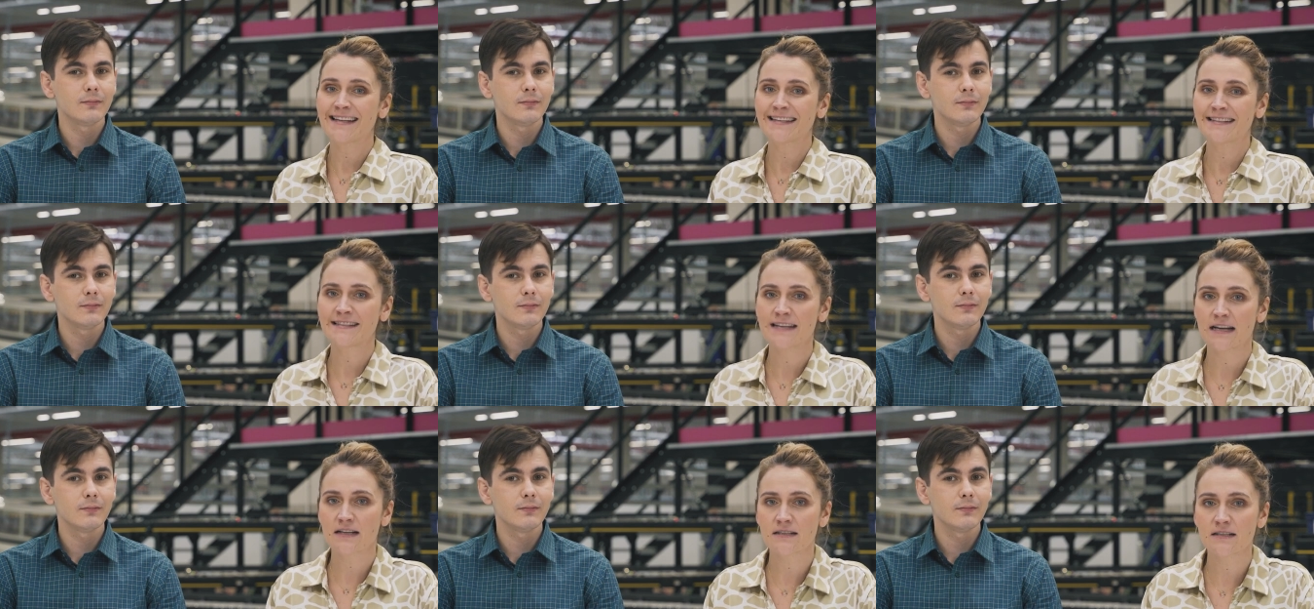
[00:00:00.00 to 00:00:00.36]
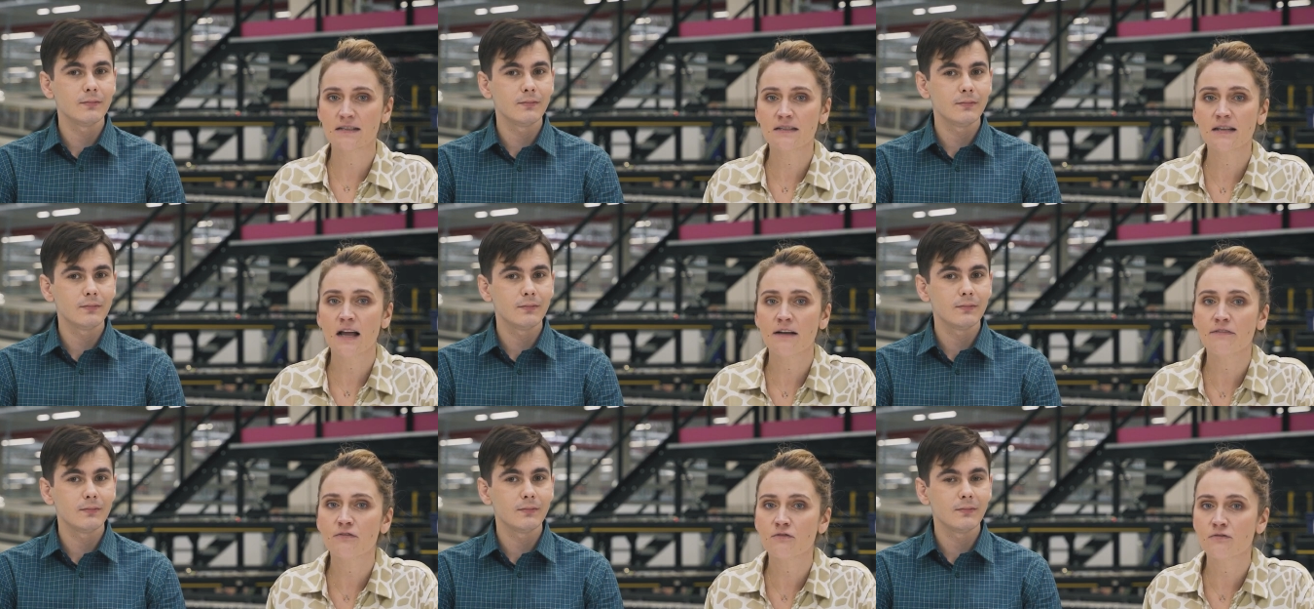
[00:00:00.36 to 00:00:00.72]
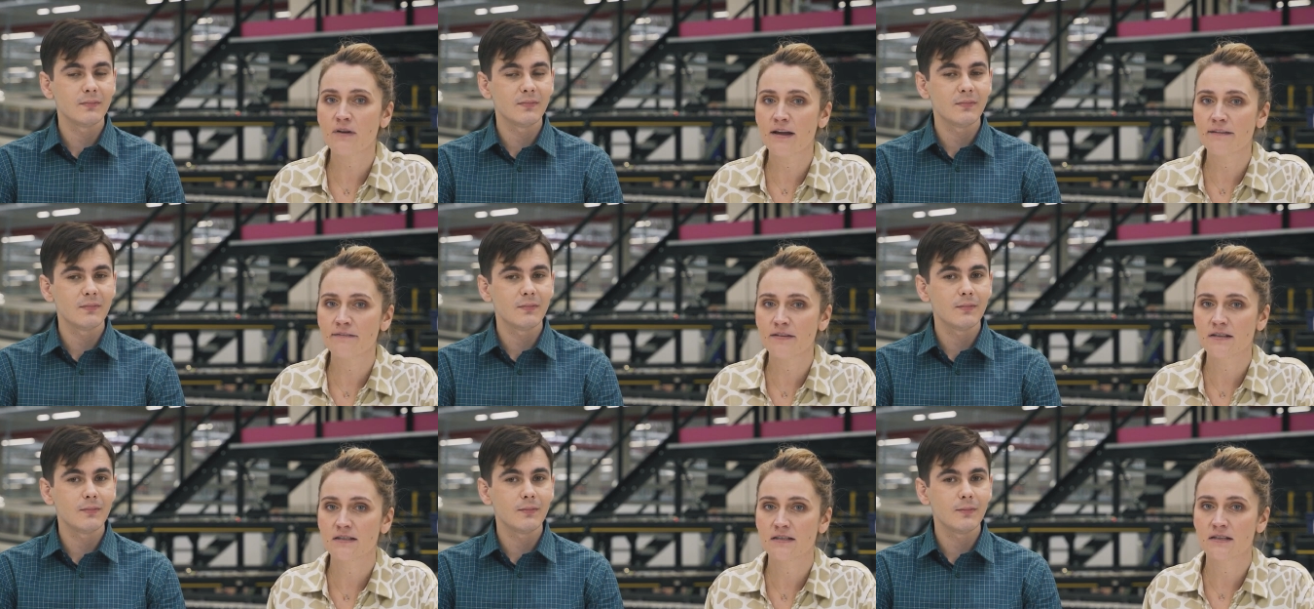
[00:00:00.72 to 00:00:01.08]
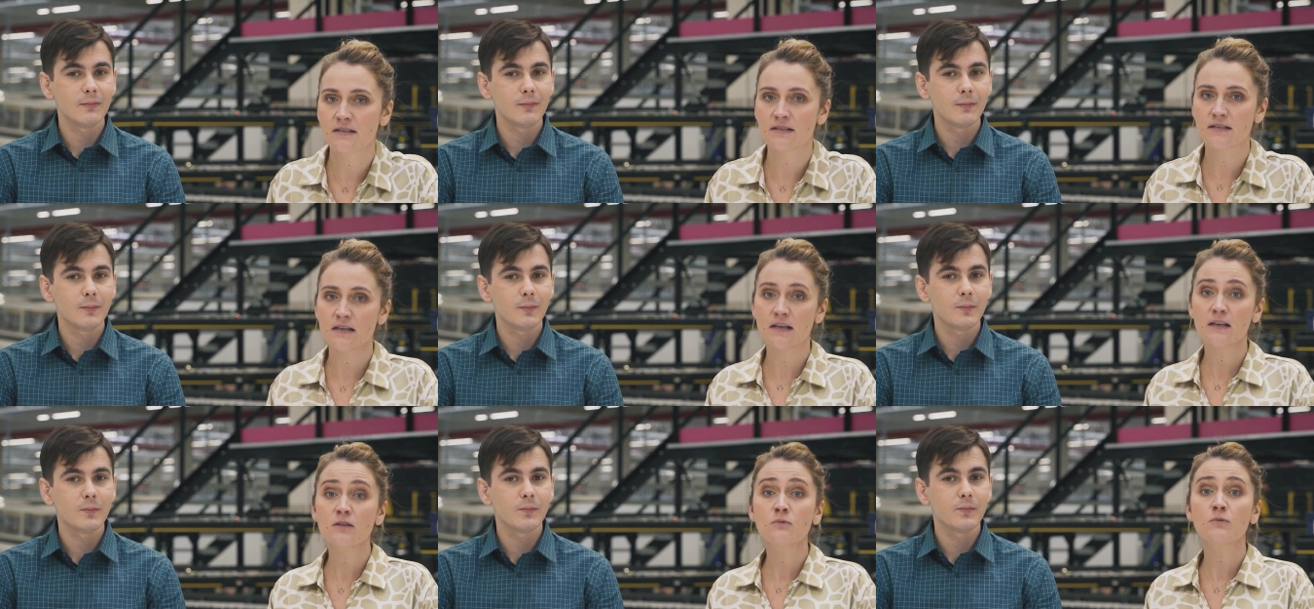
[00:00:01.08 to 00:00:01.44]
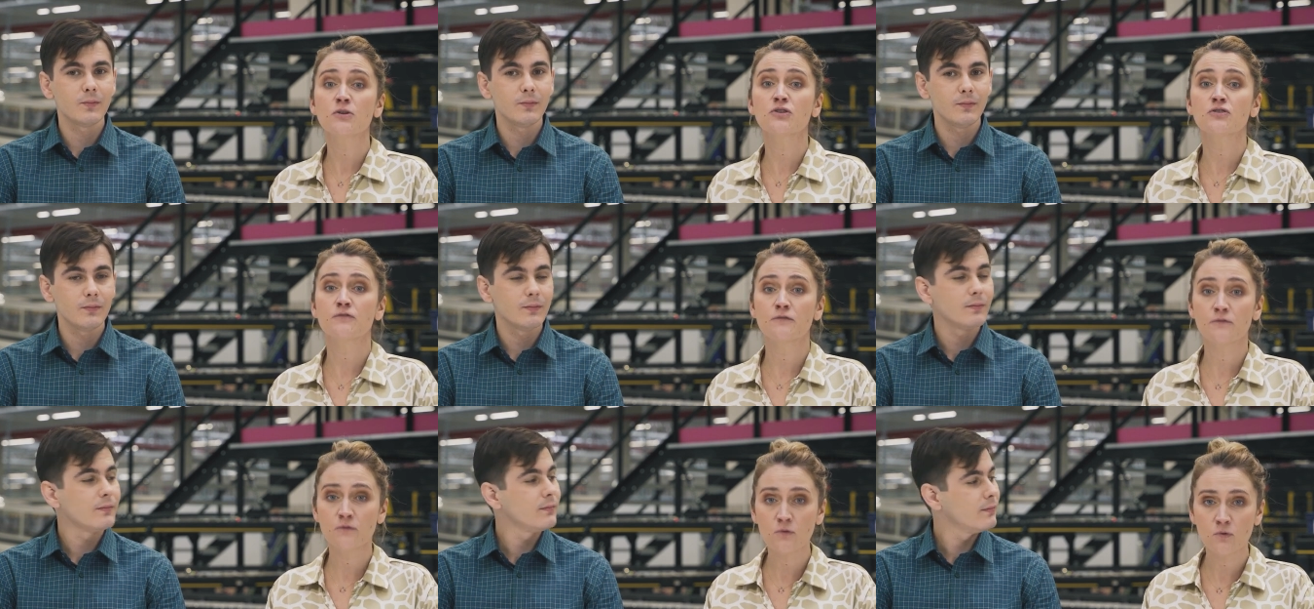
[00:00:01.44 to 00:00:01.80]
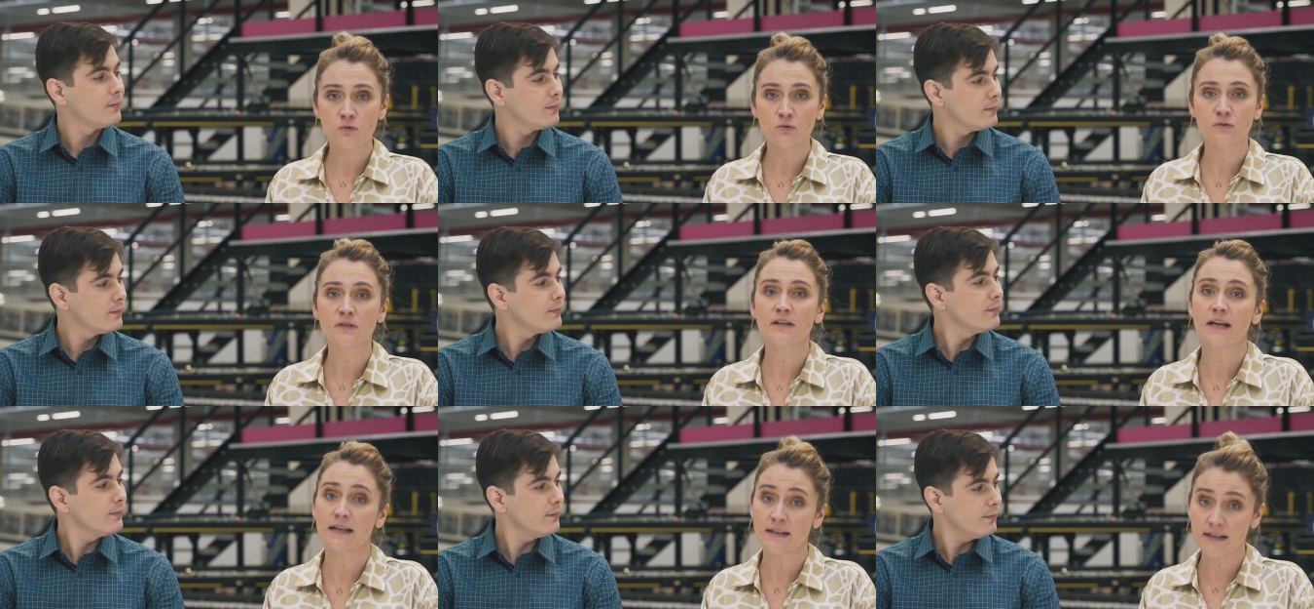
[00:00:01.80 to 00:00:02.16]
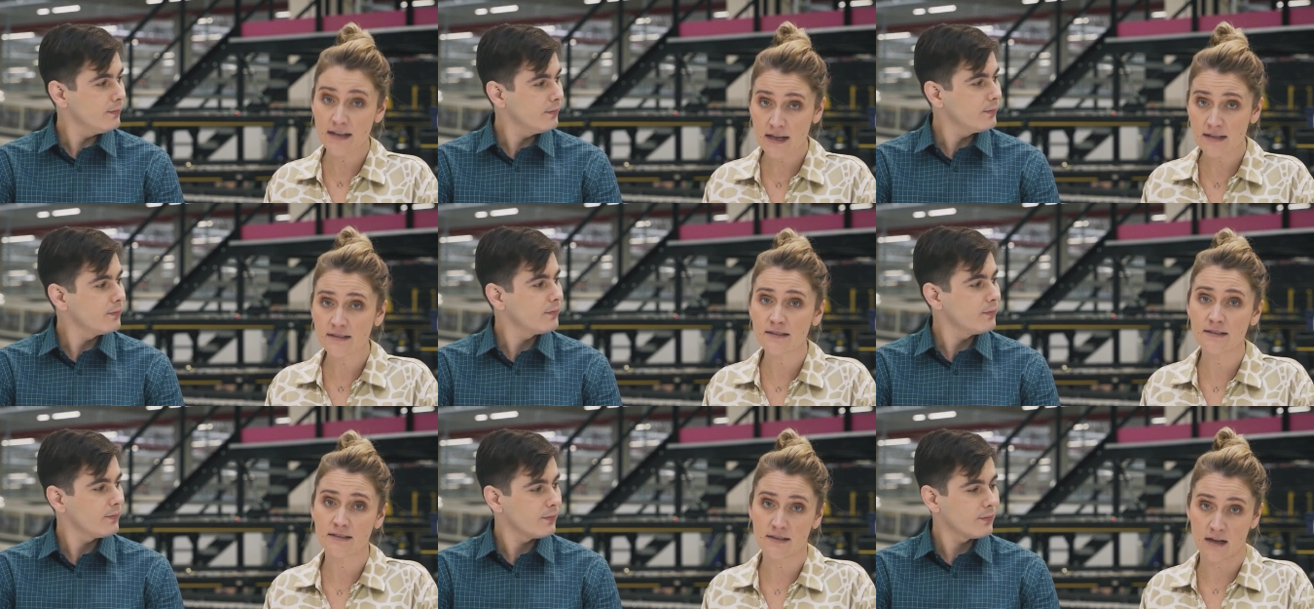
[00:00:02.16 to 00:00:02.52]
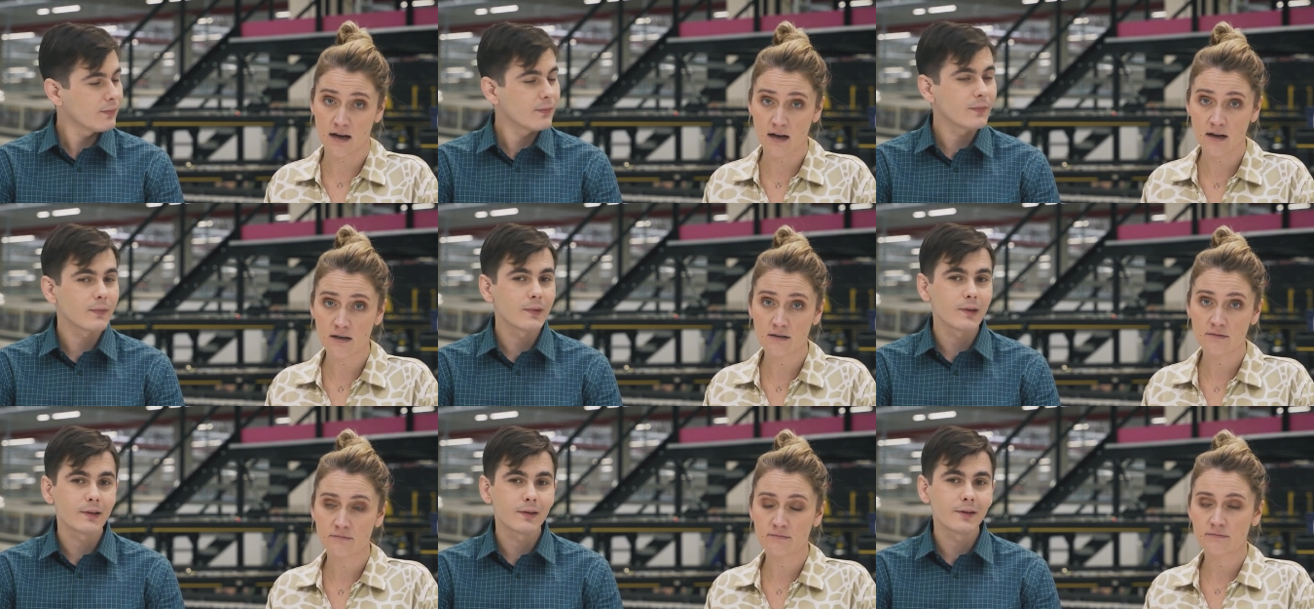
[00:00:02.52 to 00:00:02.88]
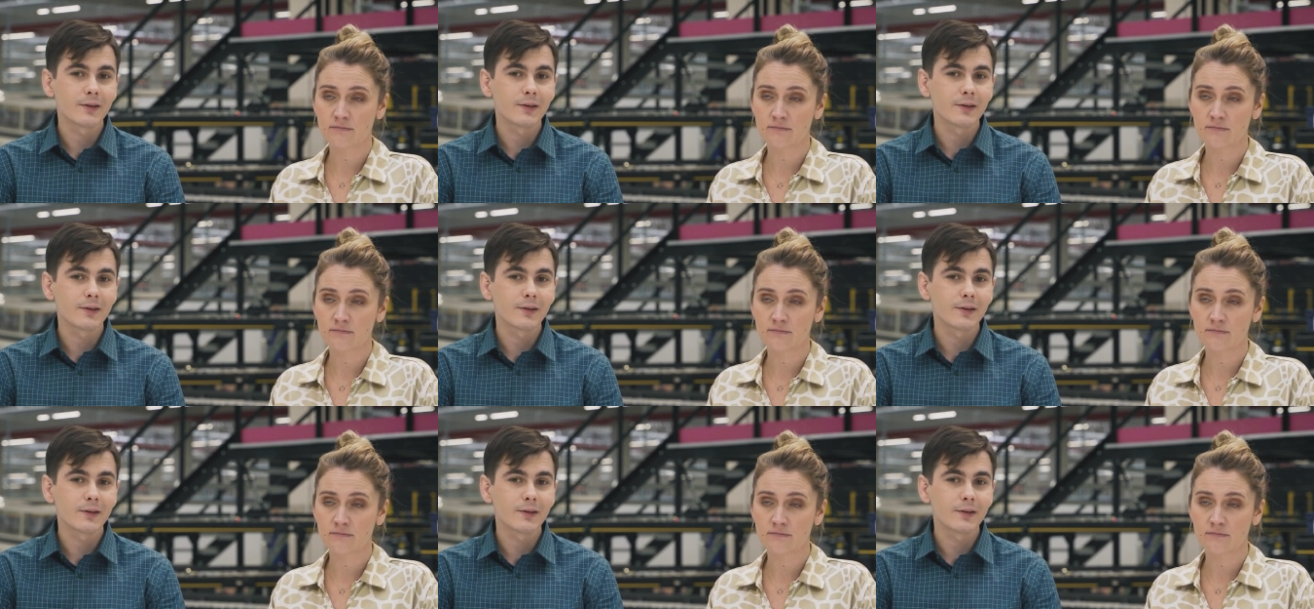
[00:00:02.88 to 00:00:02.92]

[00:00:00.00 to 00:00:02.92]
Speaker 1: and doesn't have crevices in which food can get stuck.